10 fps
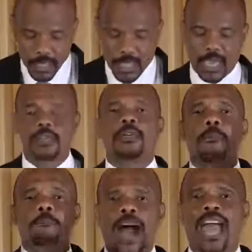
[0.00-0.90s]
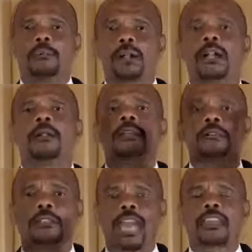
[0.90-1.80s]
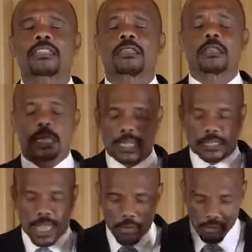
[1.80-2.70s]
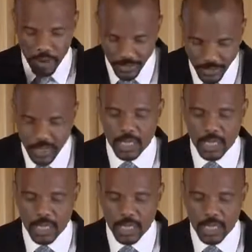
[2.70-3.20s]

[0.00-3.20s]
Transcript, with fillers: In the Bible, death is a rest.